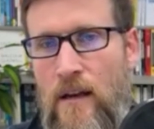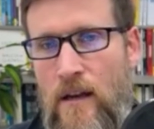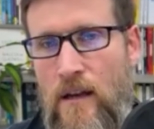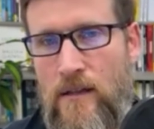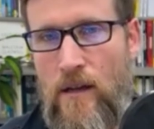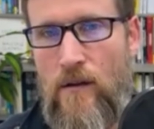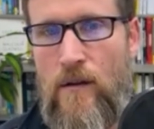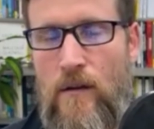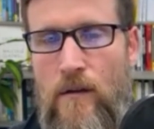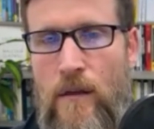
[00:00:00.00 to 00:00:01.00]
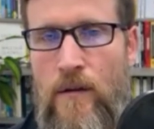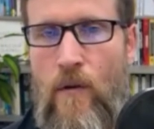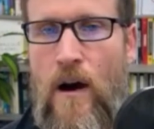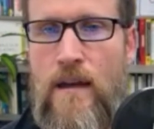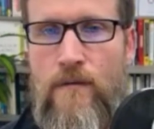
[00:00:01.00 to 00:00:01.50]
So
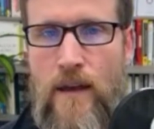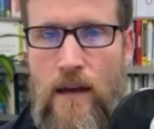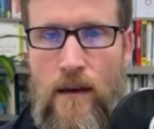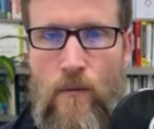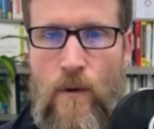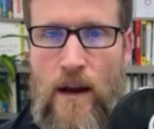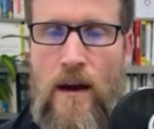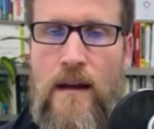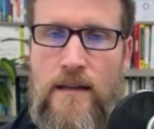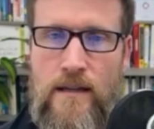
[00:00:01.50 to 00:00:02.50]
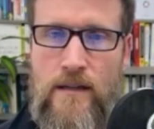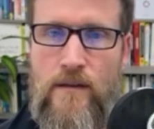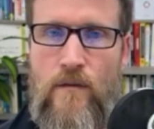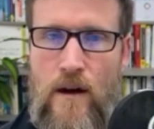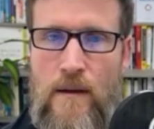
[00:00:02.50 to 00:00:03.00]
thriving, when I
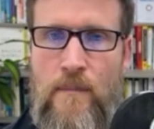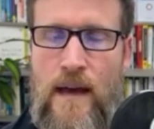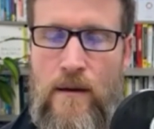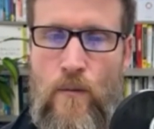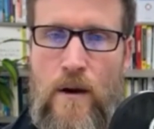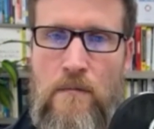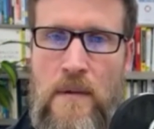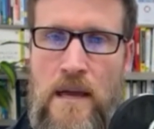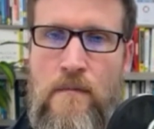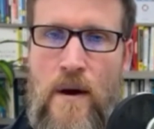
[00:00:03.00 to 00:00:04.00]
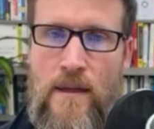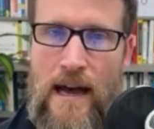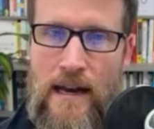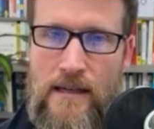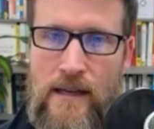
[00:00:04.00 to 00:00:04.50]
describe that and what I mean by
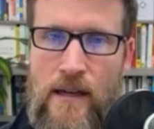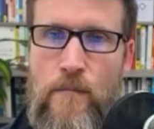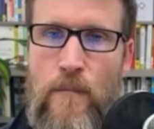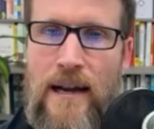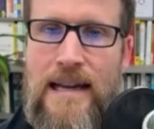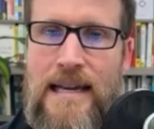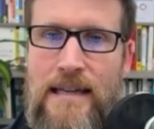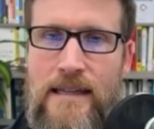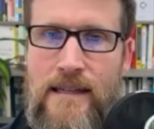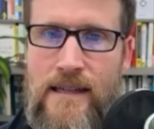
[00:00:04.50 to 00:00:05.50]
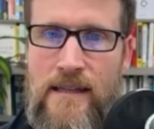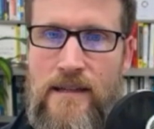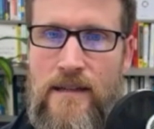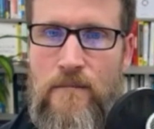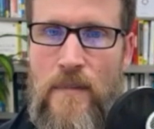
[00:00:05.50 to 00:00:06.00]
that, is a complete
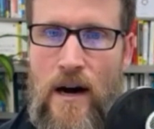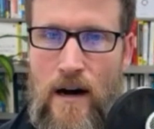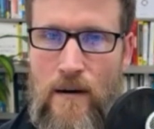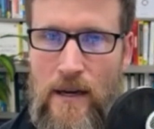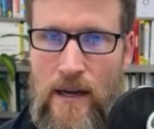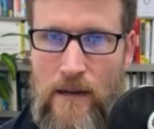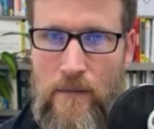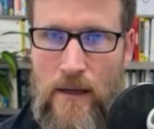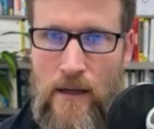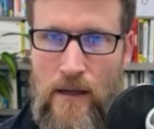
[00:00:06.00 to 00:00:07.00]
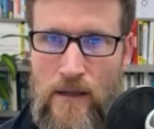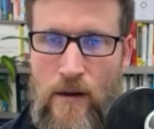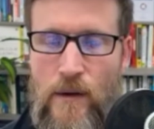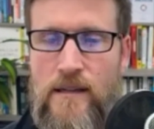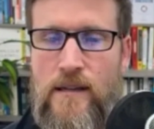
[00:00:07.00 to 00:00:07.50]
system harmony.
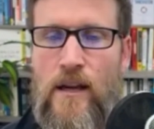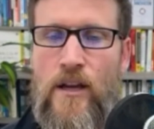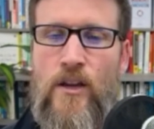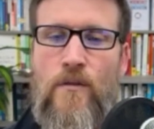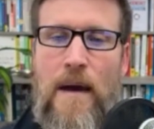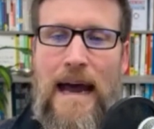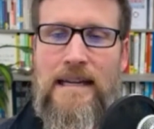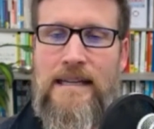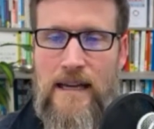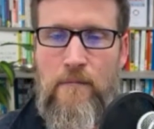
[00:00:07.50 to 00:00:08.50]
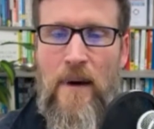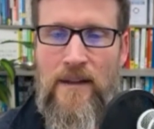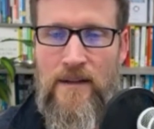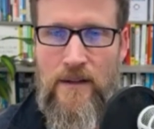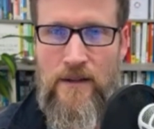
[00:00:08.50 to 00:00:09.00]
So it's humanity
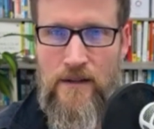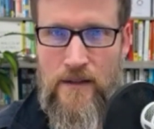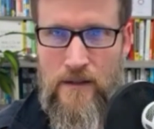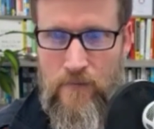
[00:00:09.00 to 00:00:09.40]
abundance.